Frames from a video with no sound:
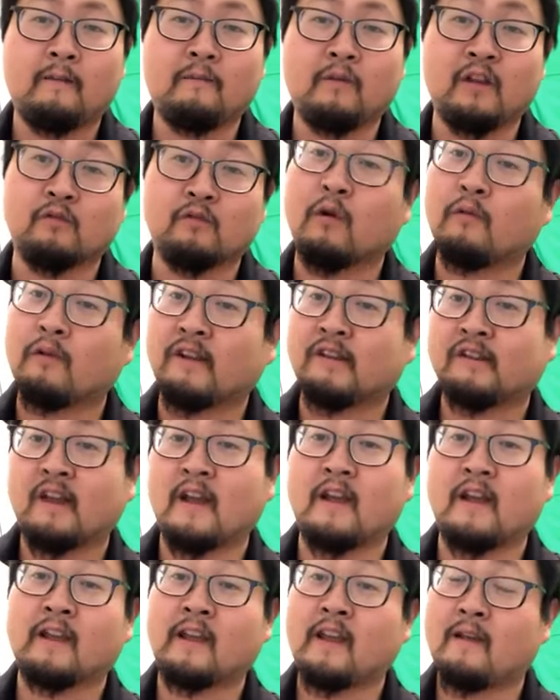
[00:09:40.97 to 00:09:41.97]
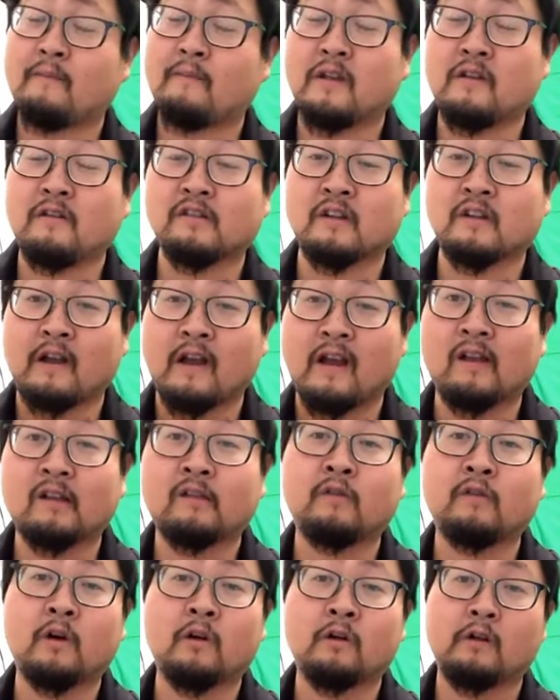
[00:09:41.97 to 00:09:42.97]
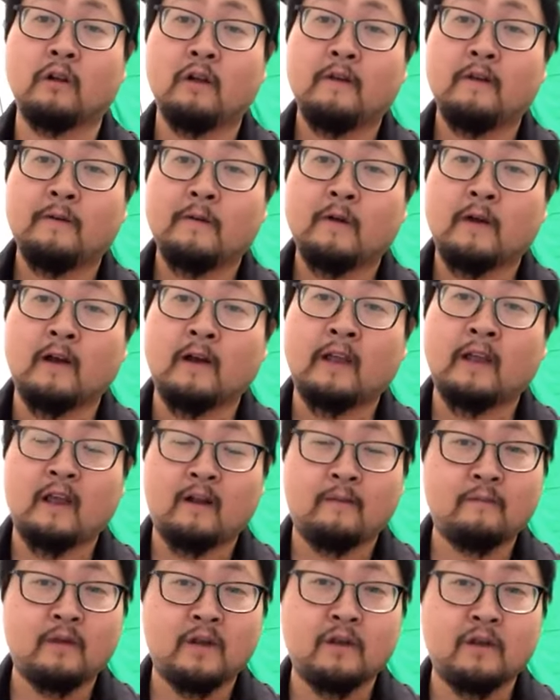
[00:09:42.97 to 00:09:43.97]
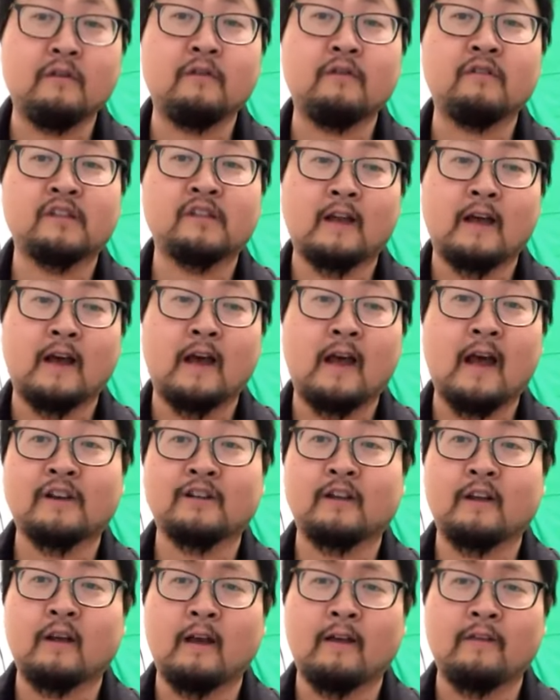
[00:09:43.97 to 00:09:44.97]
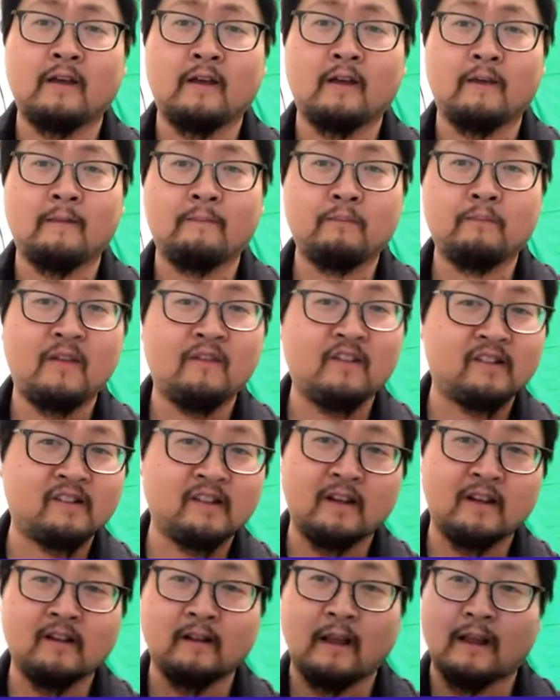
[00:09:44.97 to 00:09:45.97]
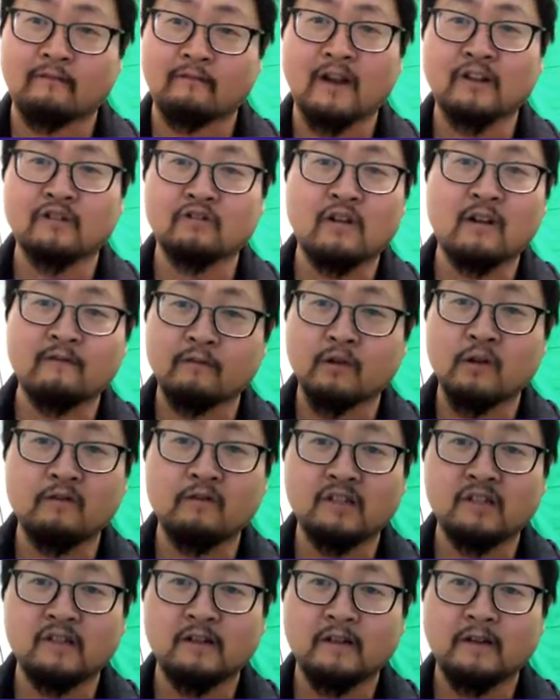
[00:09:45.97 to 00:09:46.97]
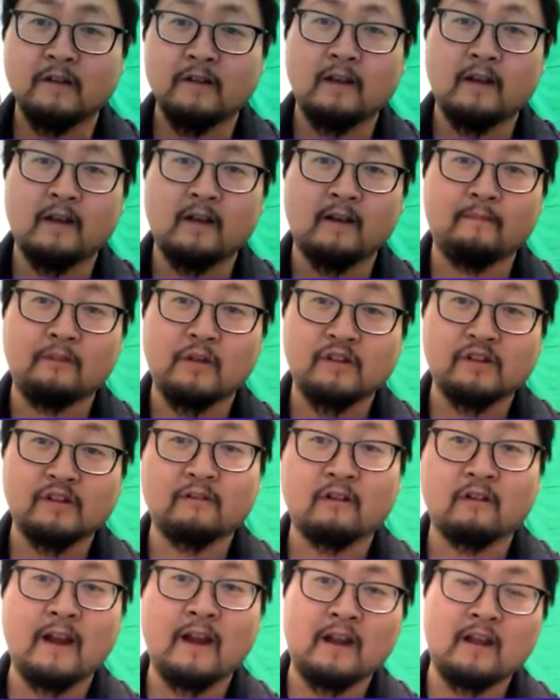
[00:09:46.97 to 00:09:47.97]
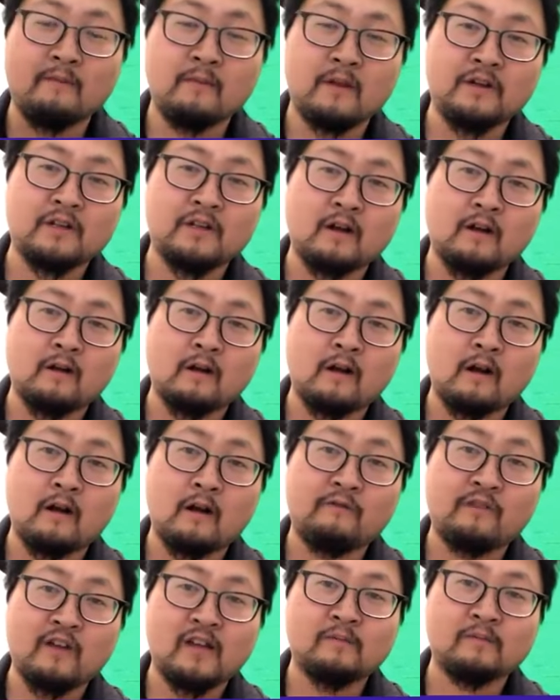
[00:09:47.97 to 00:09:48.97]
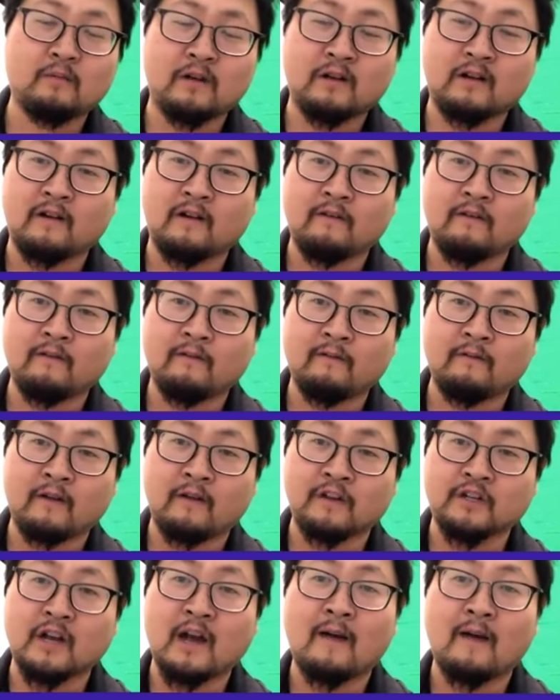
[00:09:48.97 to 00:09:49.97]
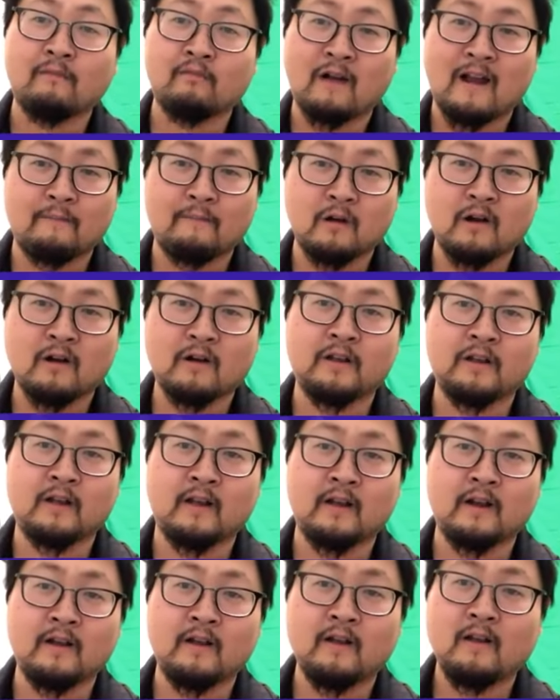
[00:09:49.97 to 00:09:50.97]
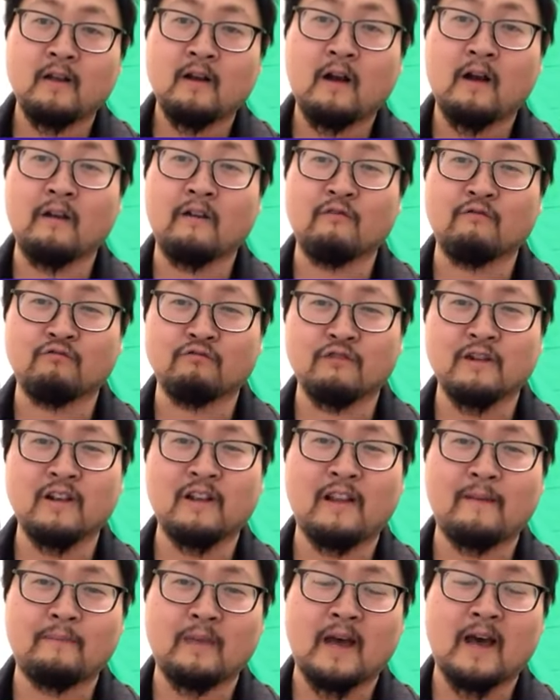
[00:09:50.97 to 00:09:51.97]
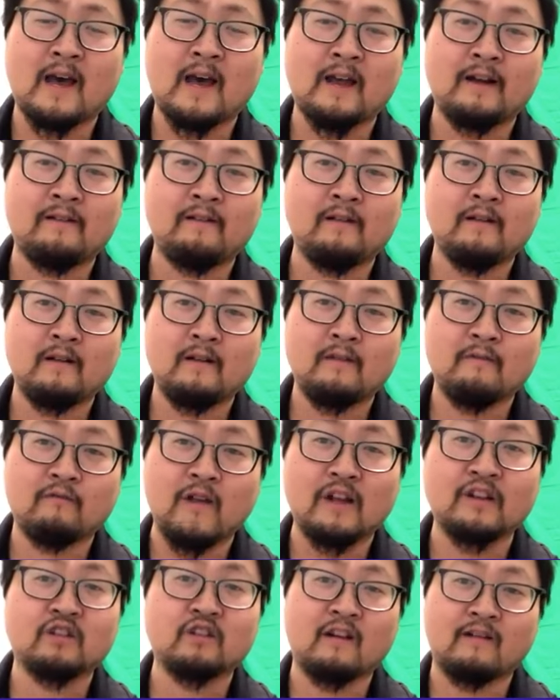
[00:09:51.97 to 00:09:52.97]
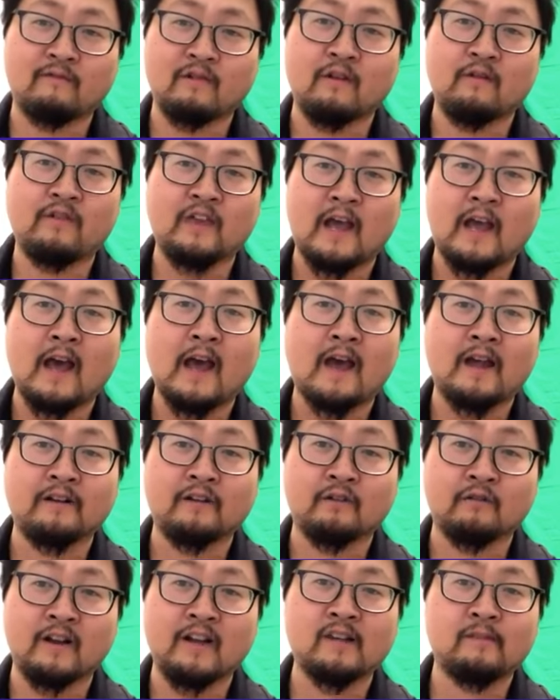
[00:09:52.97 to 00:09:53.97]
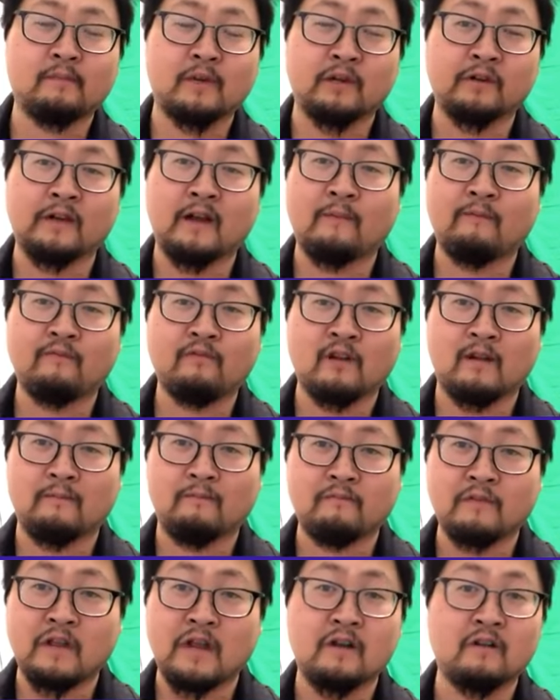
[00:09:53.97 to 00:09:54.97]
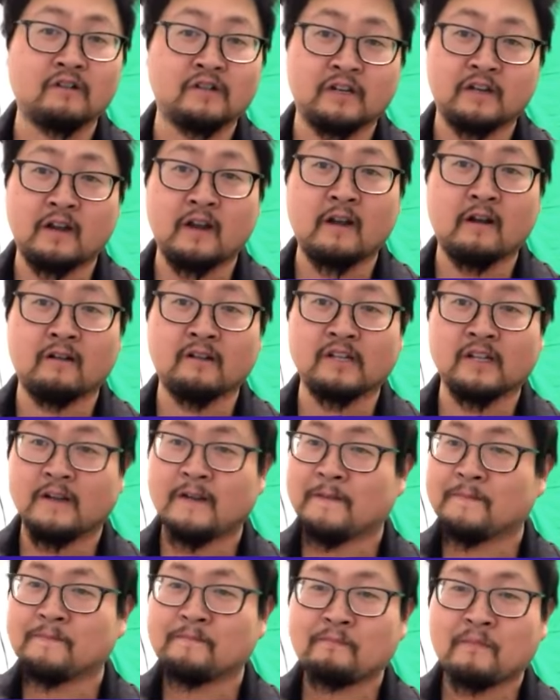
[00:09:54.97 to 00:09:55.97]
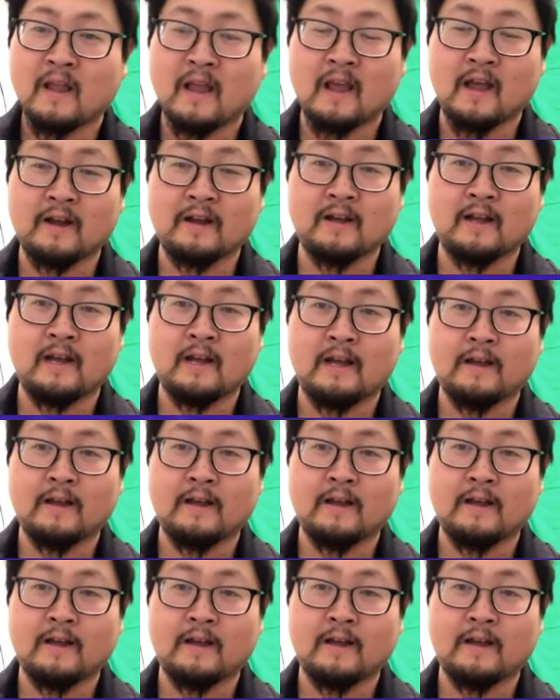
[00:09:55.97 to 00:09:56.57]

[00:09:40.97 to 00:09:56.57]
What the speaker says: is what we say. It can be used on asphalt, can be used actually on the PVC like restaurant roofs. There's a great image on our Facebook of a job Ray Burke did on a really bad restaurant roof that had grease buildup from years and years. And